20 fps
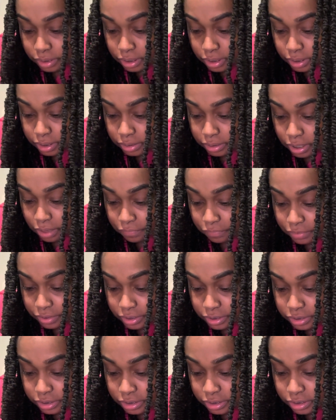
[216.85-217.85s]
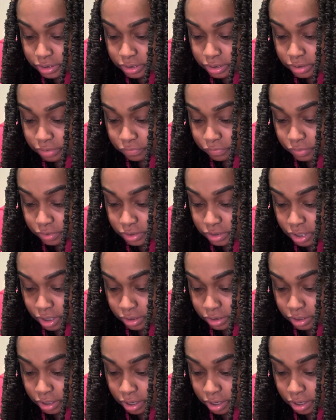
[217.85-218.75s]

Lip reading: After I finish this, I'm gonna talk to me.